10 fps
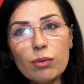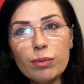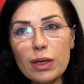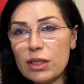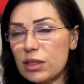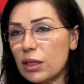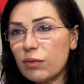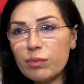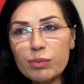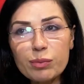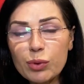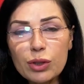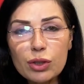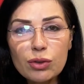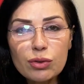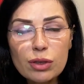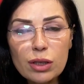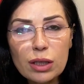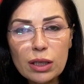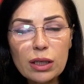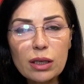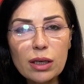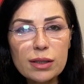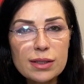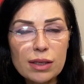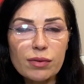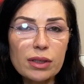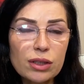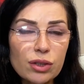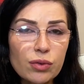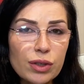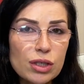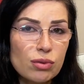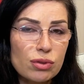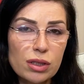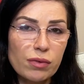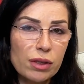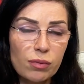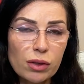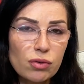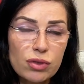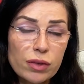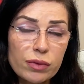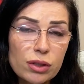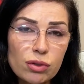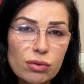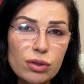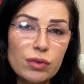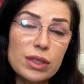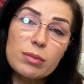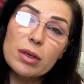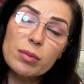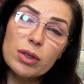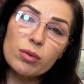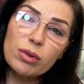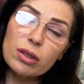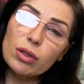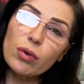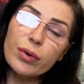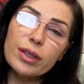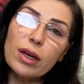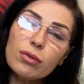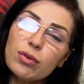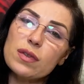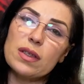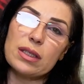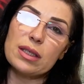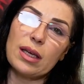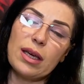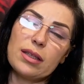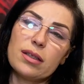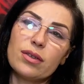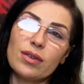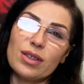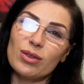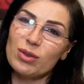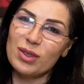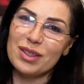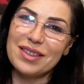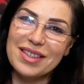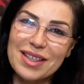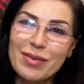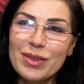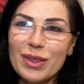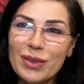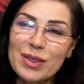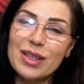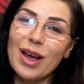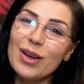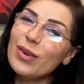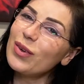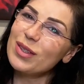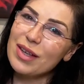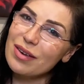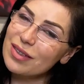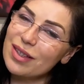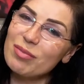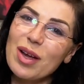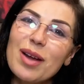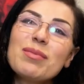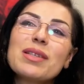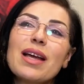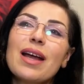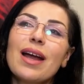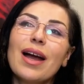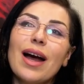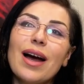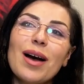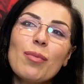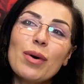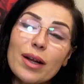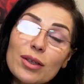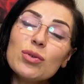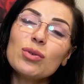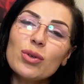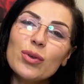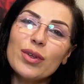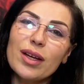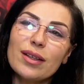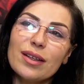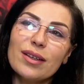instead of putting your heating at 70 degrees or 71 or 72 degrees, maybe you want to lower it down to 68 degrees or 67 degrees. I know it's hard sometimes, but I do know that,